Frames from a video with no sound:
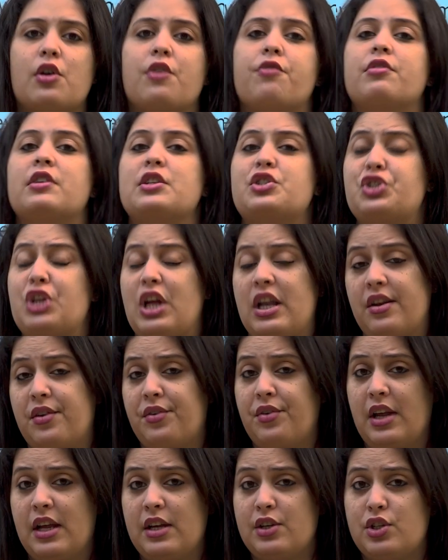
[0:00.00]
of a
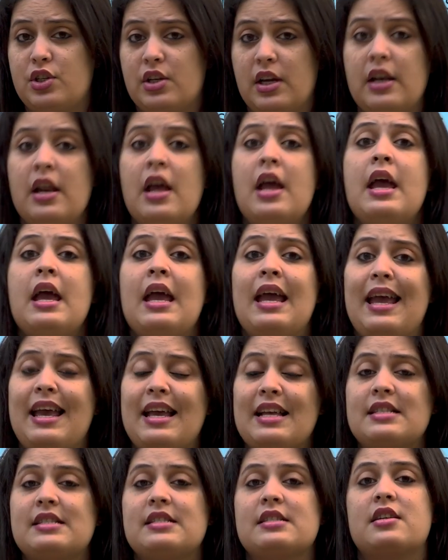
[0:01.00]
generation
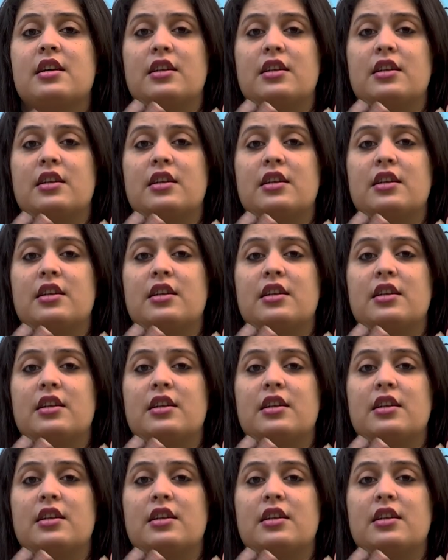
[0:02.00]
is